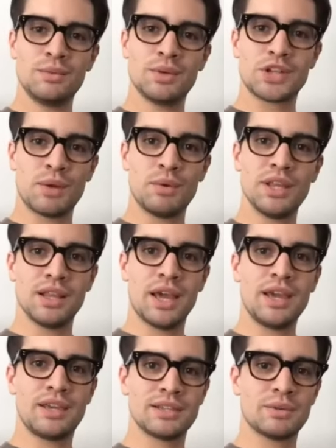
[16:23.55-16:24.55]
which I really
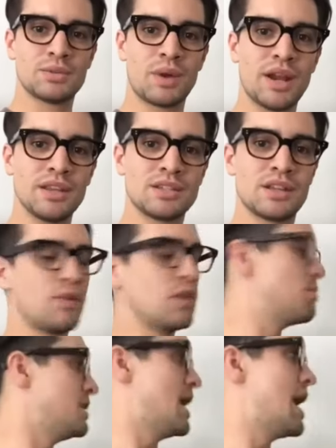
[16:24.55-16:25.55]
like because I was writing stuff on
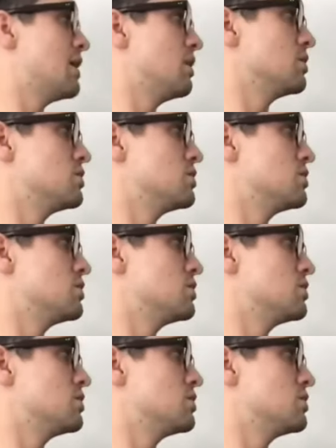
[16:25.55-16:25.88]
the piano.